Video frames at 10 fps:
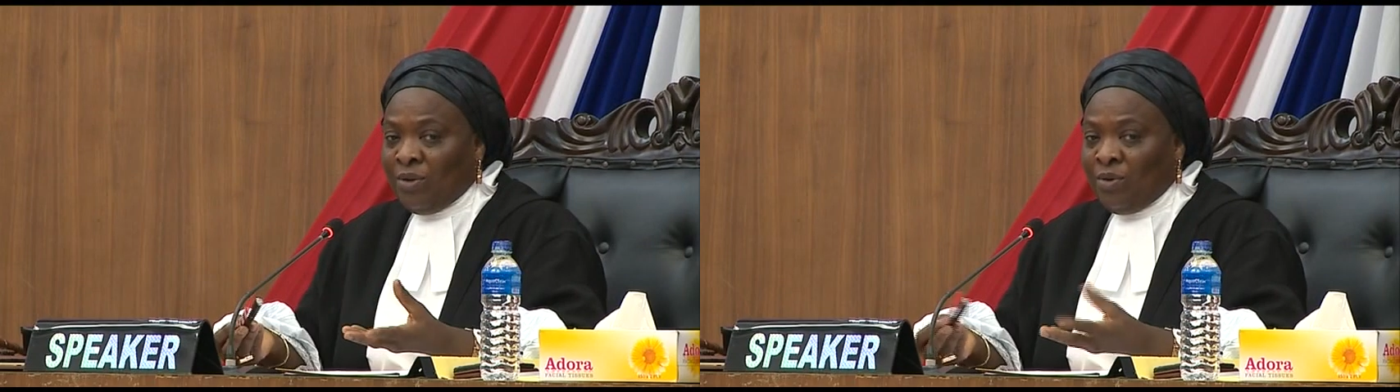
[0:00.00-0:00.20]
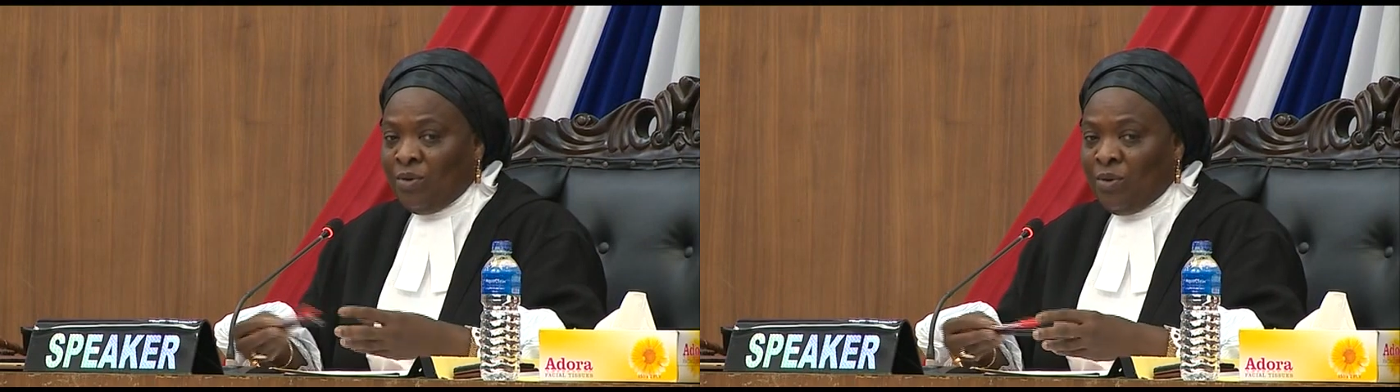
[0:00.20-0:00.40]

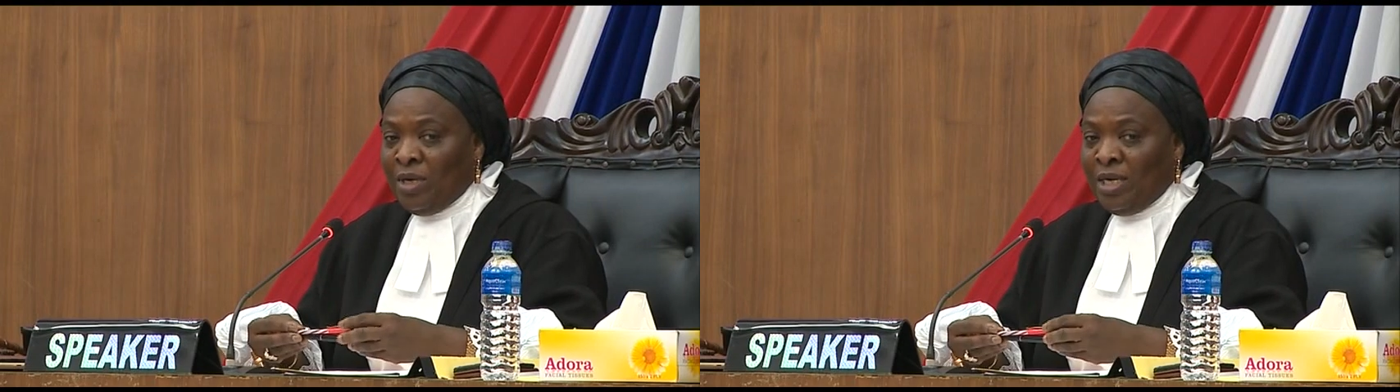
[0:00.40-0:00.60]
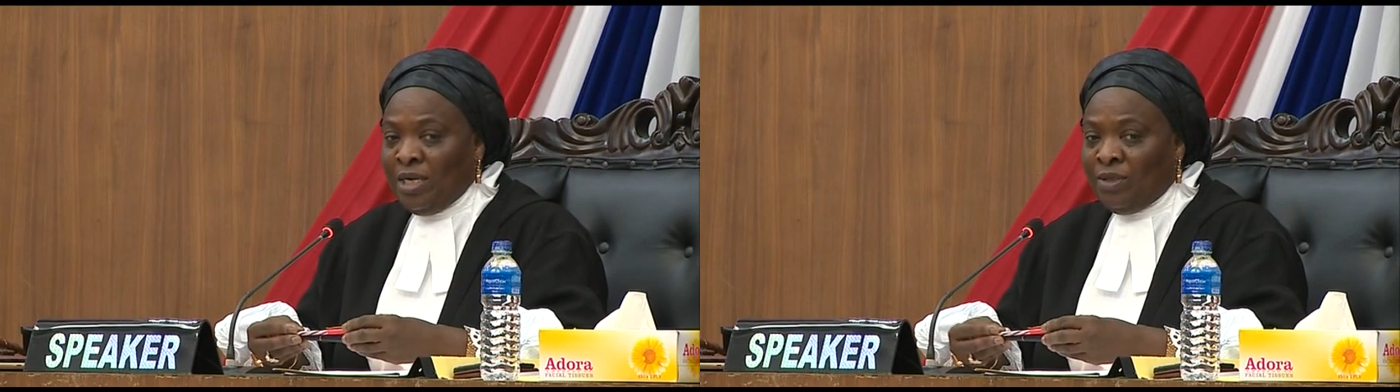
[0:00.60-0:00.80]
you
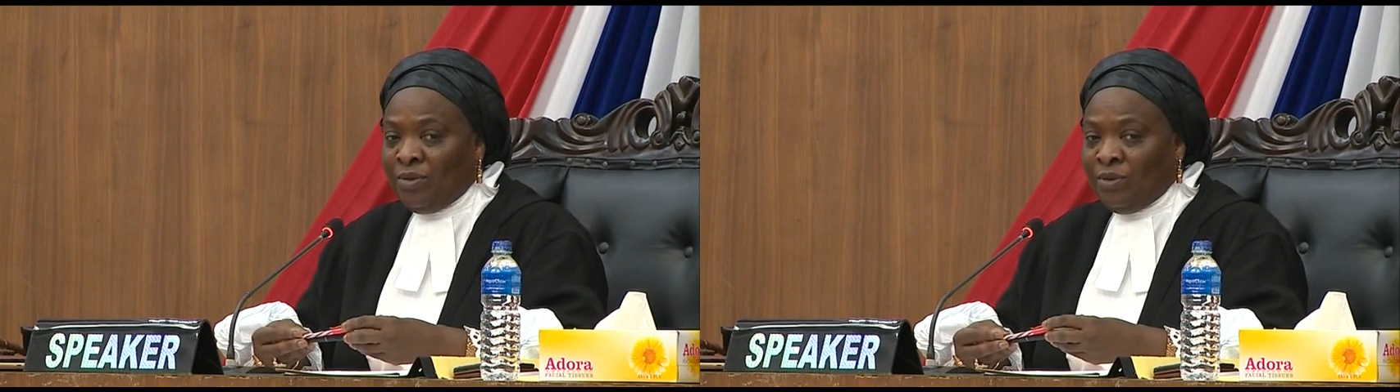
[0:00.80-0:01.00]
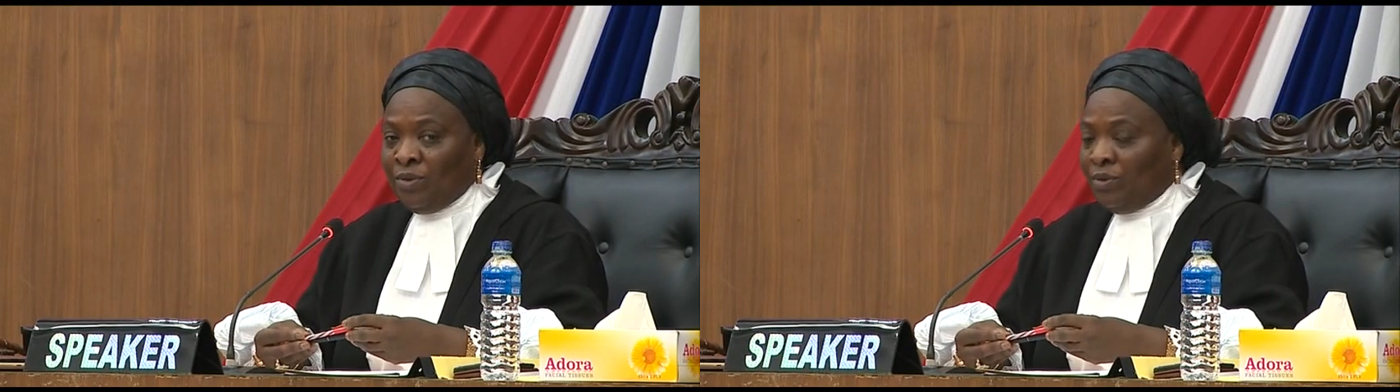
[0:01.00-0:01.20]
don't
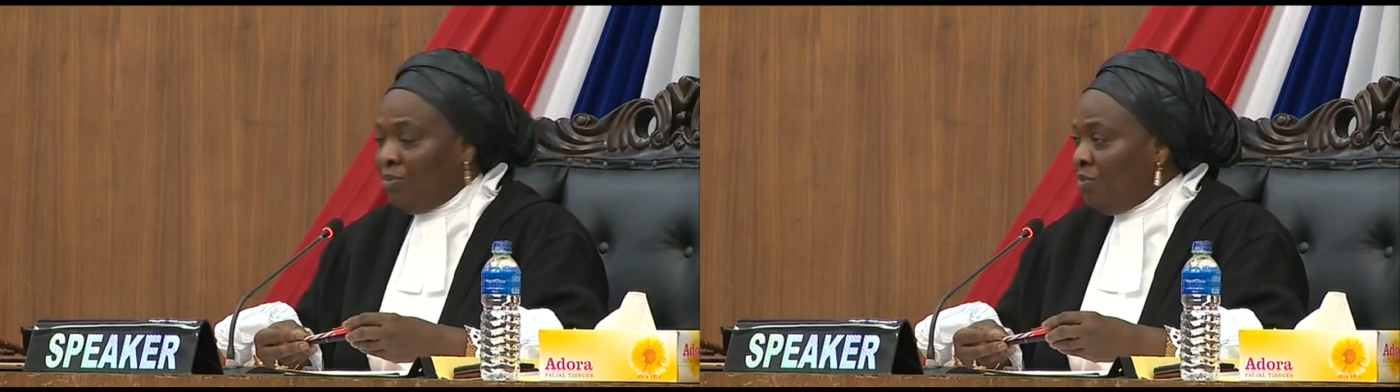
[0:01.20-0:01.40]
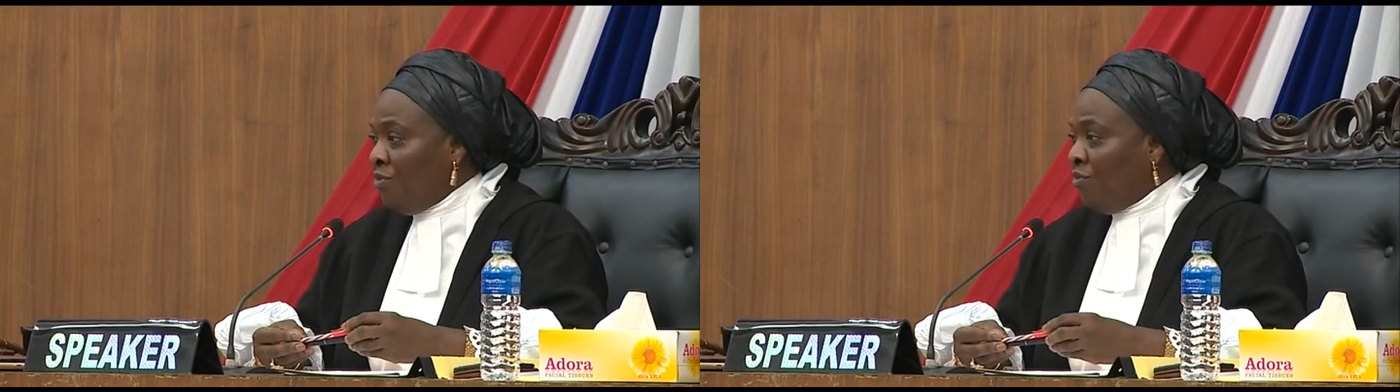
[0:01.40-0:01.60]
need to
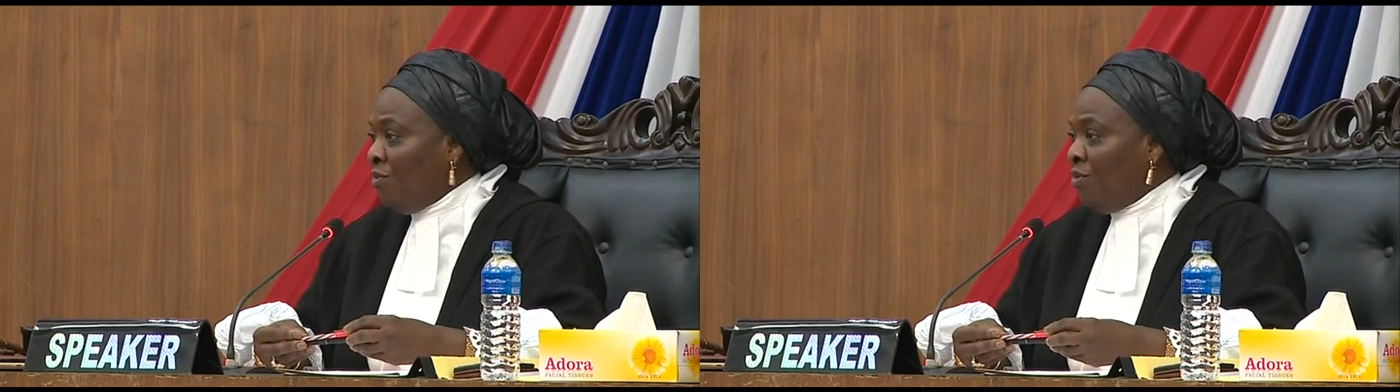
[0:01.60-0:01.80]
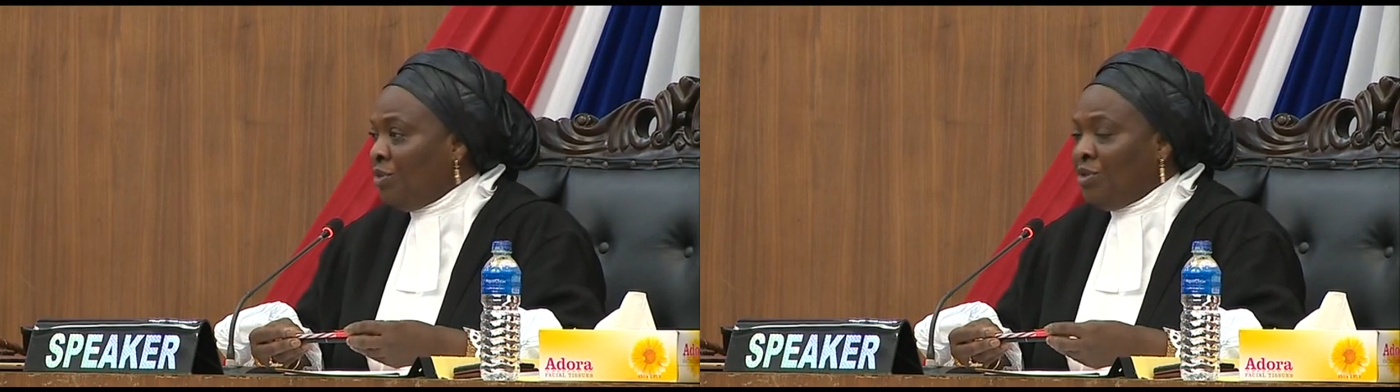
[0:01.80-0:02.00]
move a
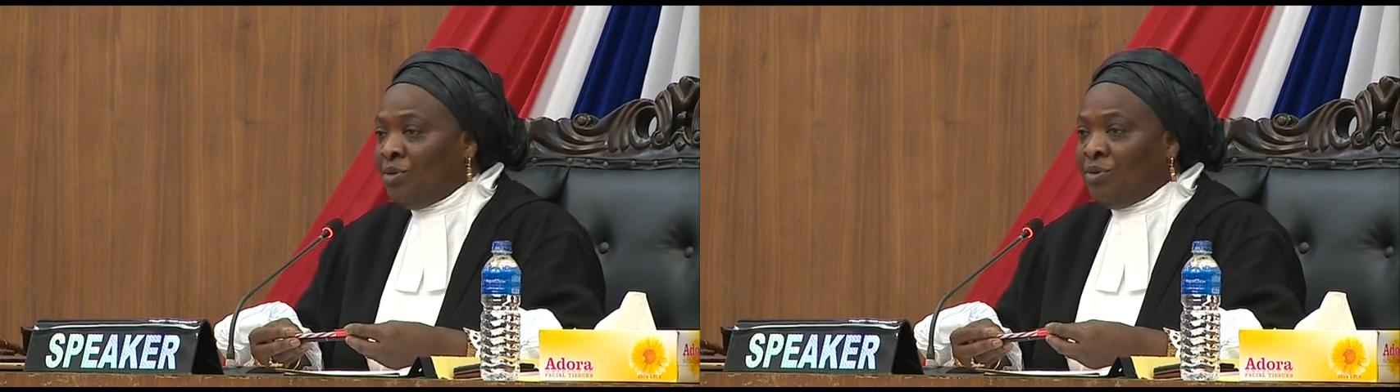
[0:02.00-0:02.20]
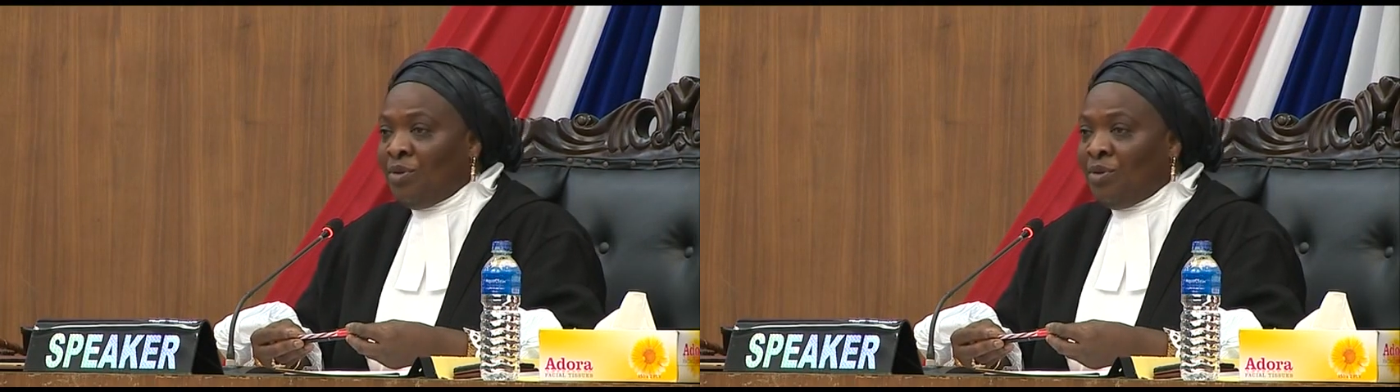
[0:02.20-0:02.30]
motion